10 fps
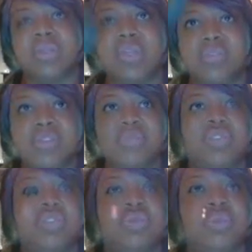Like even if
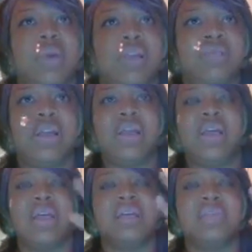it's just through a magnifying
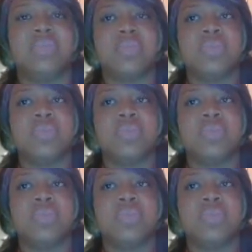glass,